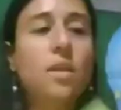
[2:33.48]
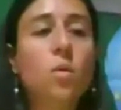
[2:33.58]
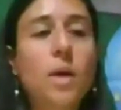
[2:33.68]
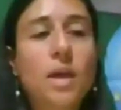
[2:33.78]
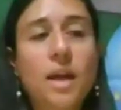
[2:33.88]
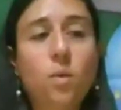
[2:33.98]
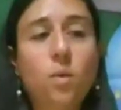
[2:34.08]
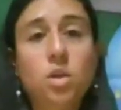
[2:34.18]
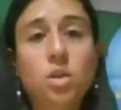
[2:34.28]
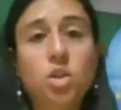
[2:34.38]
And the way that
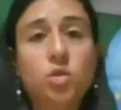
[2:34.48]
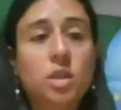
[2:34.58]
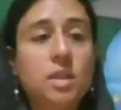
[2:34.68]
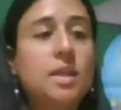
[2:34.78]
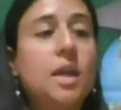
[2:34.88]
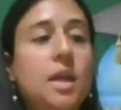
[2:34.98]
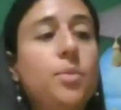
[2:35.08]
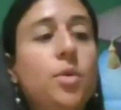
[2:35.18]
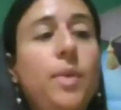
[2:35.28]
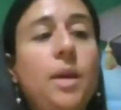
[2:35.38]
I want you to set
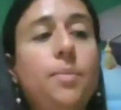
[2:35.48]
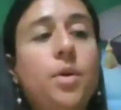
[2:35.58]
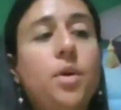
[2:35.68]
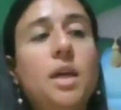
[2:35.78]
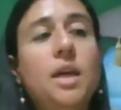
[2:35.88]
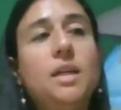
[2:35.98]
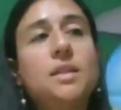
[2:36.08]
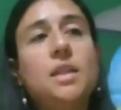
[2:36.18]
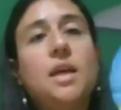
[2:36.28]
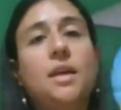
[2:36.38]
up your paper
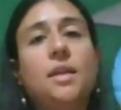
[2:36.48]
is